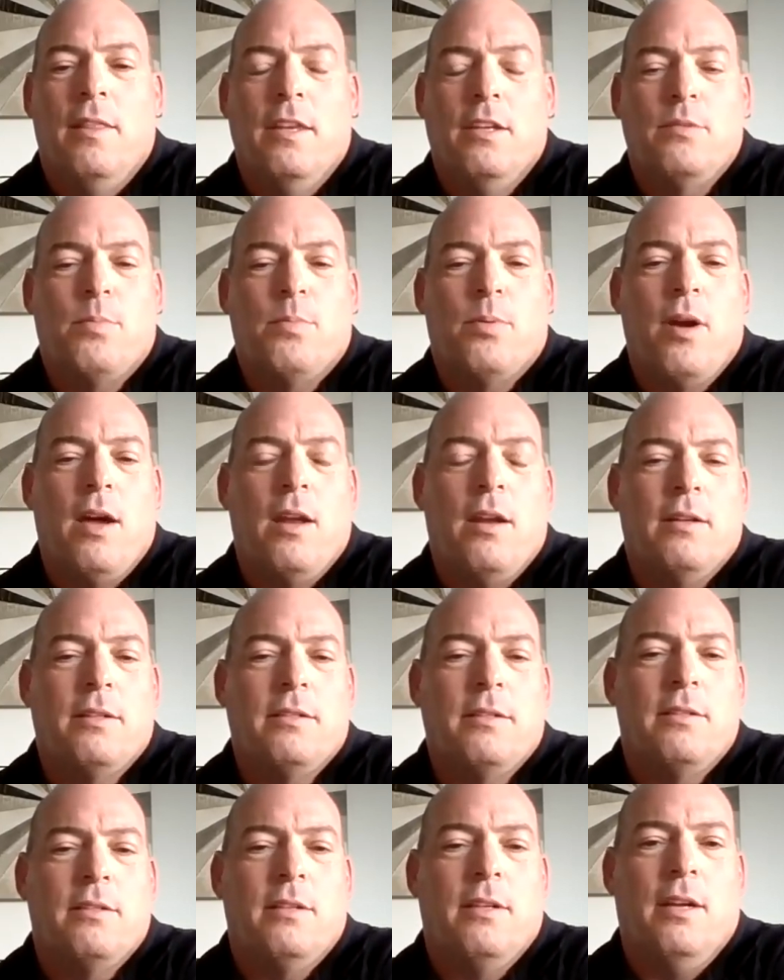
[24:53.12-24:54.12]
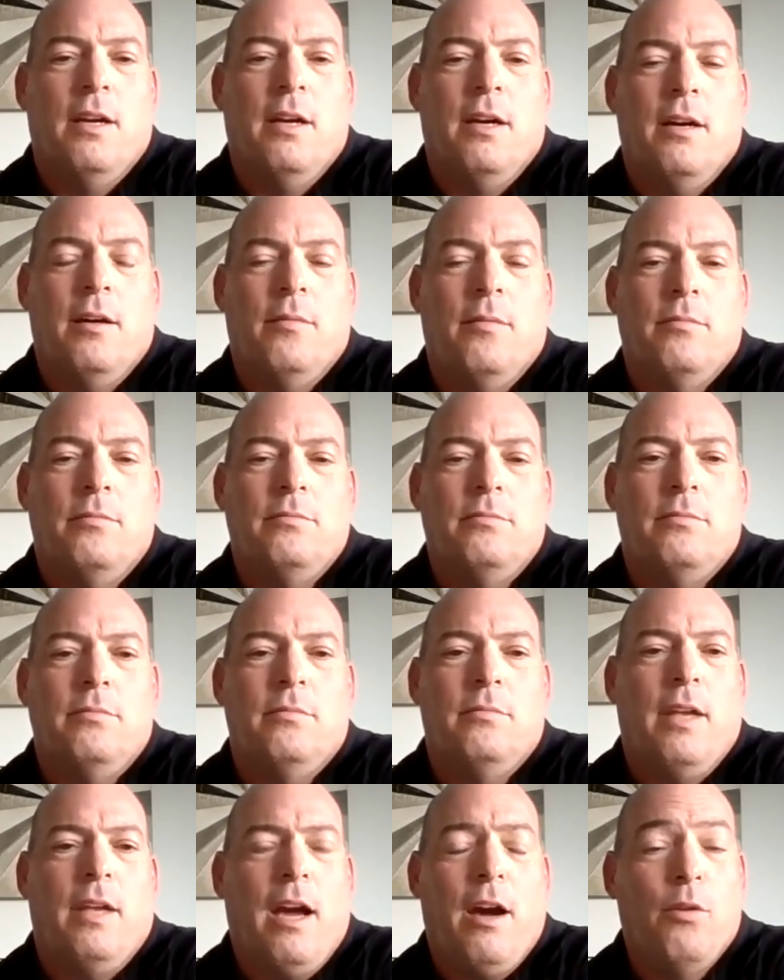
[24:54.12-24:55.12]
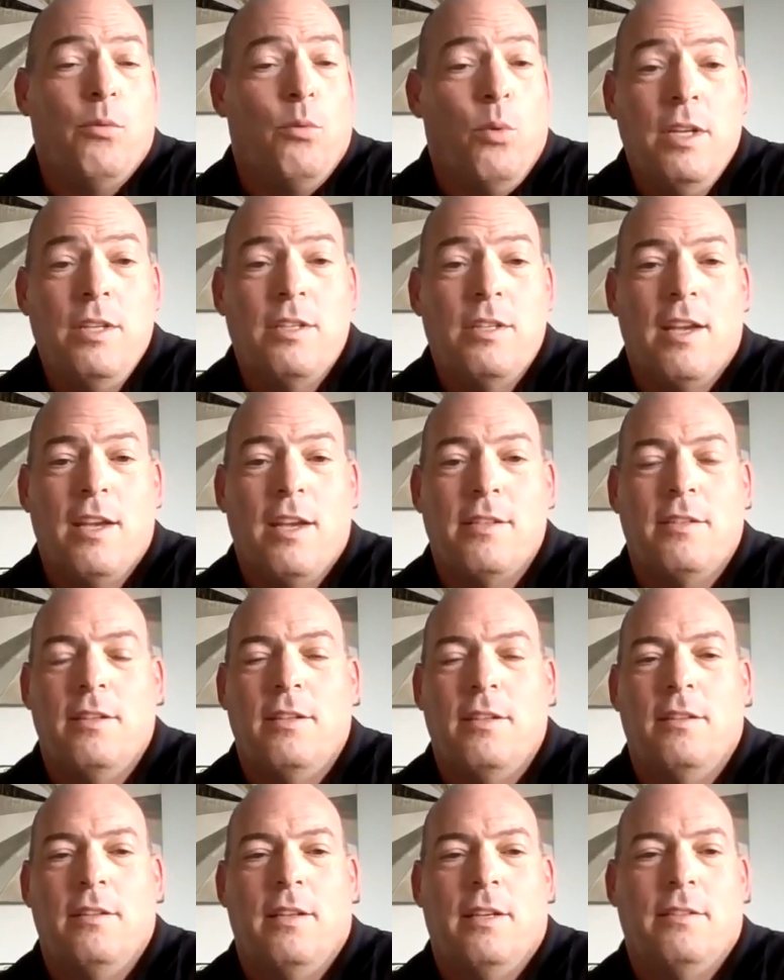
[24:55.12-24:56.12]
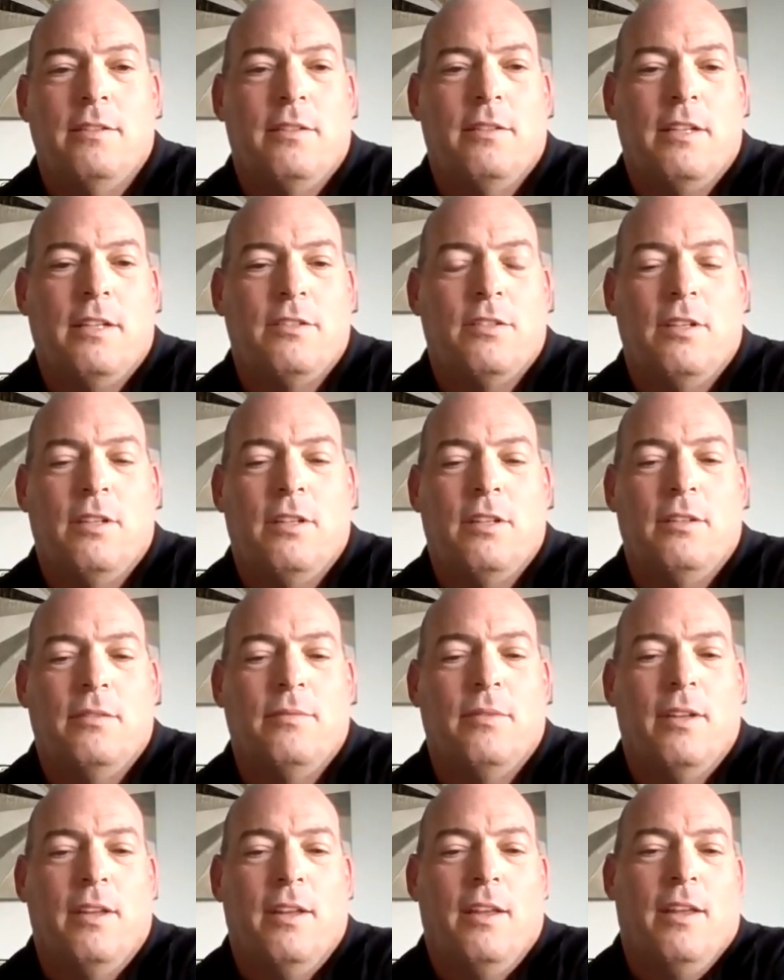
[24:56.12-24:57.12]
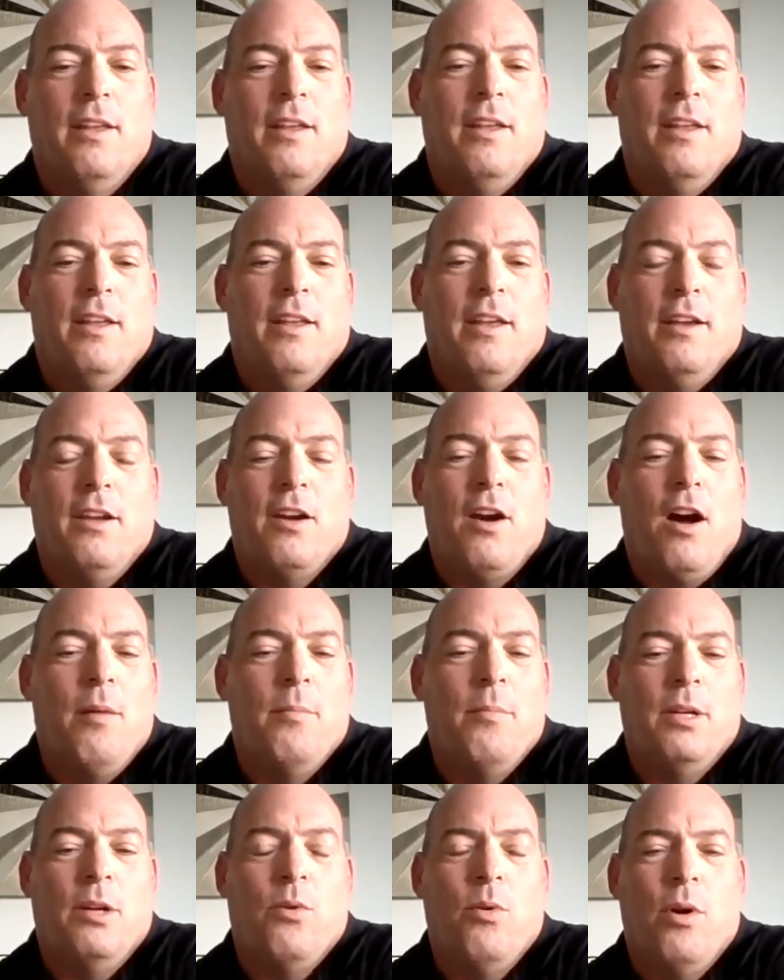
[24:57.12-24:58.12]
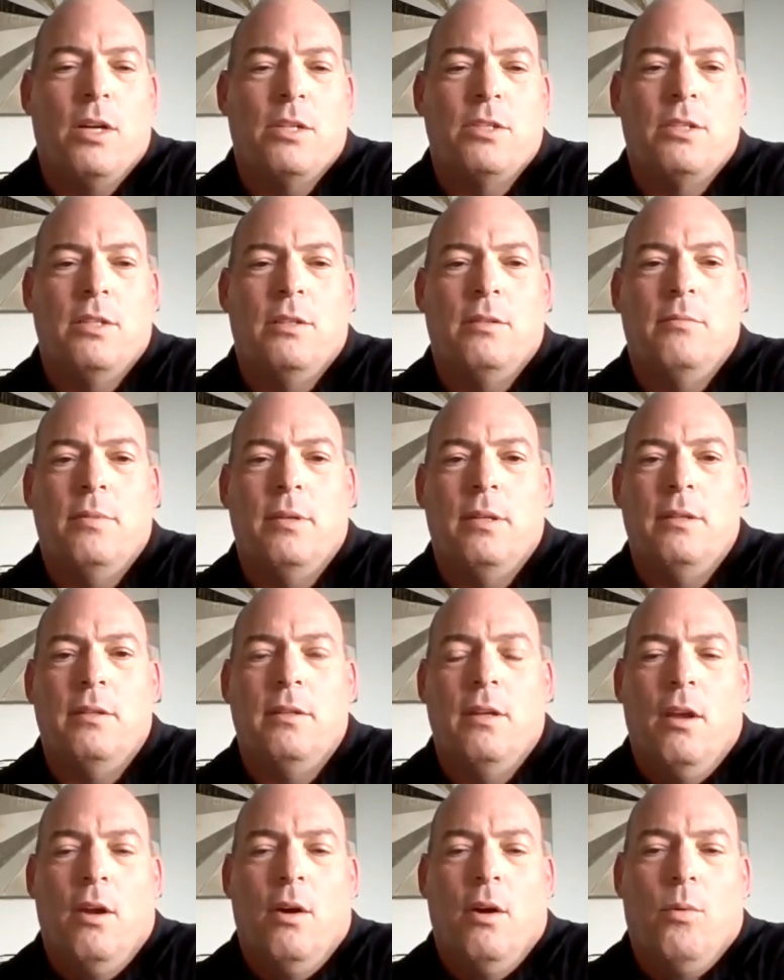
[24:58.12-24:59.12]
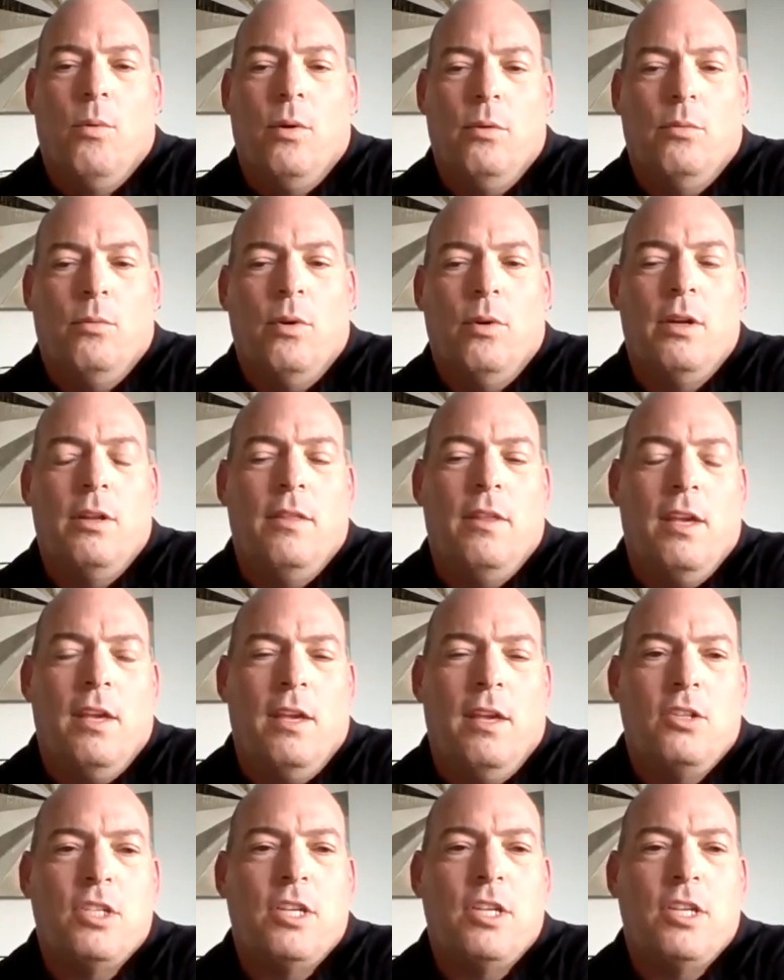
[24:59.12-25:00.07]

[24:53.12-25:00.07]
this product, how we test it, that's a common question. But one of the